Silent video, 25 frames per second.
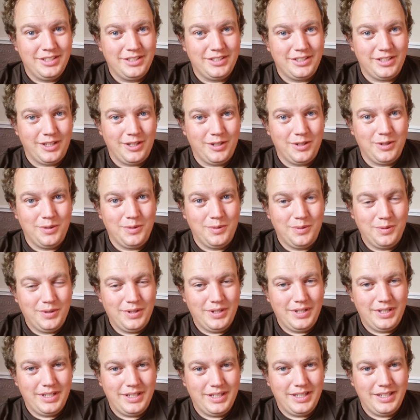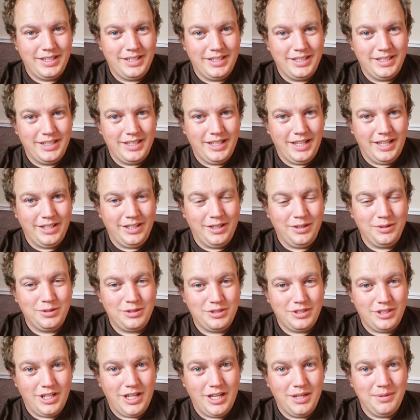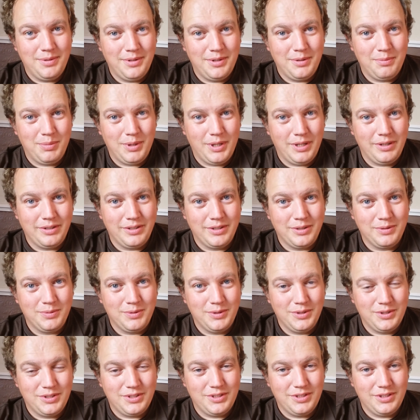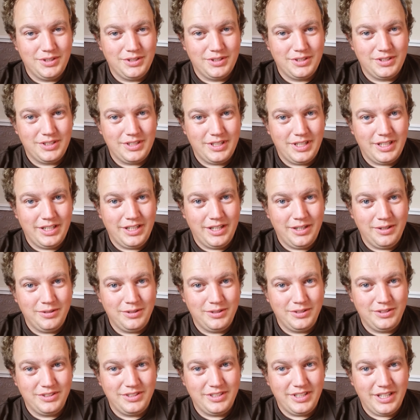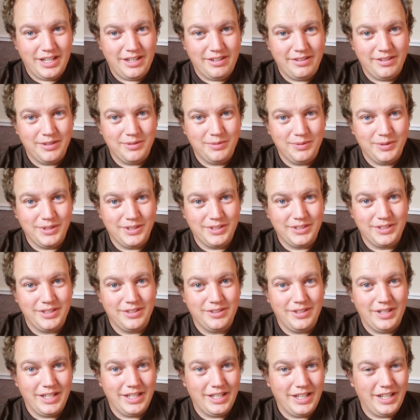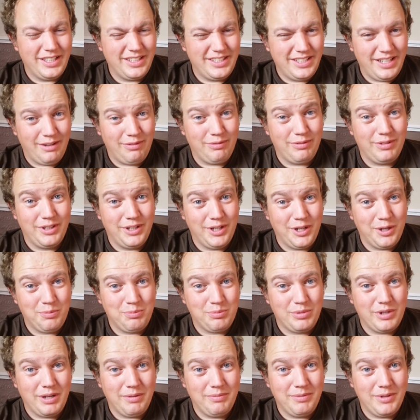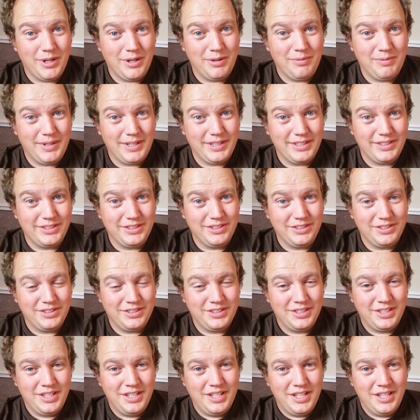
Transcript: So I know Simon, A Bloke in the Woods does, I know Huntarian will do, and I definitely know Prep Nomad does.